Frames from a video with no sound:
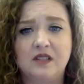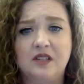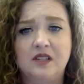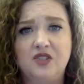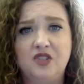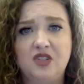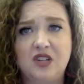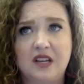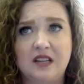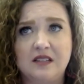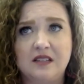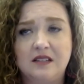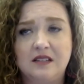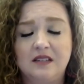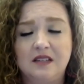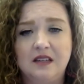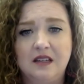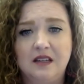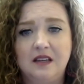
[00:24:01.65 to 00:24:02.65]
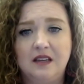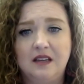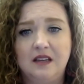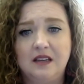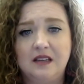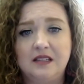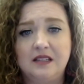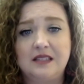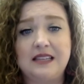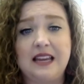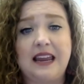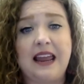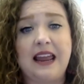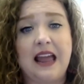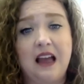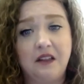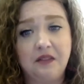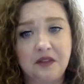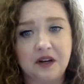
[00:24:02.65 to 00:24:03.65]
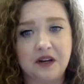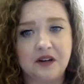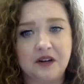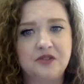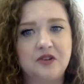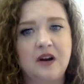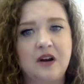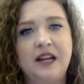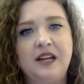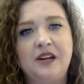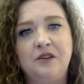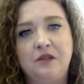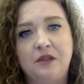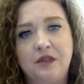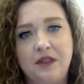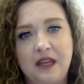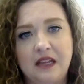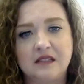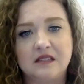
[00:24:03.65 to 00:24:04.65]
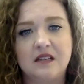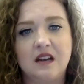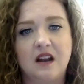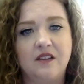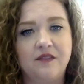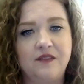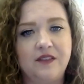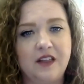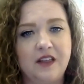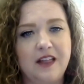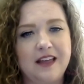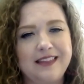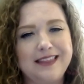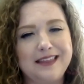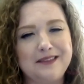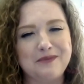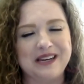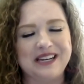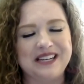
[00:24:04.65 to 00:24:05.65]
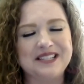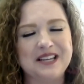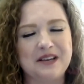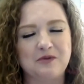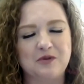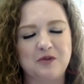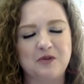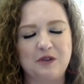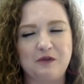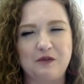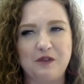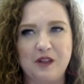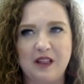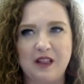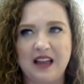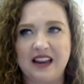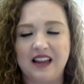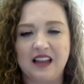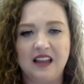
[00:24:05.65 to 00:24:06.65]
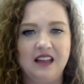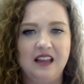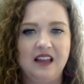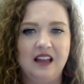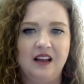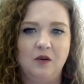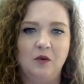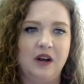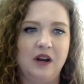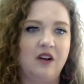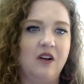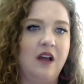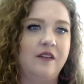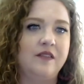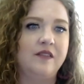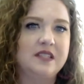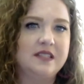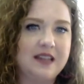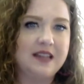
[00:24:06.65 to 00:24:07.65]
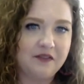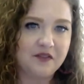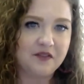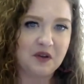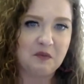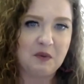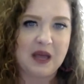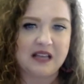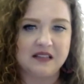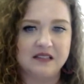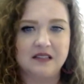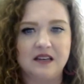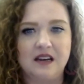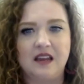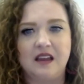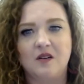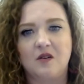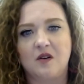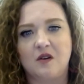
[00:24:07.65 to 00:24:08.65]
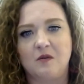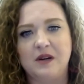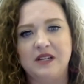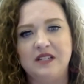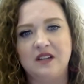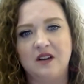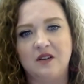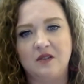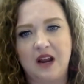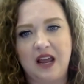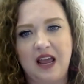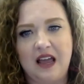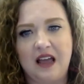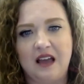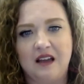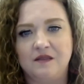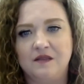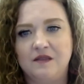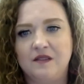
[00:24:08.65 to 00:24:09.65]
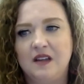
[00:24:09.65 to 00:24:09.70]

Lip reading: to just stay out there, try new things, not feel, I think many times we feel like we don't have the staff capacity, or we don't have,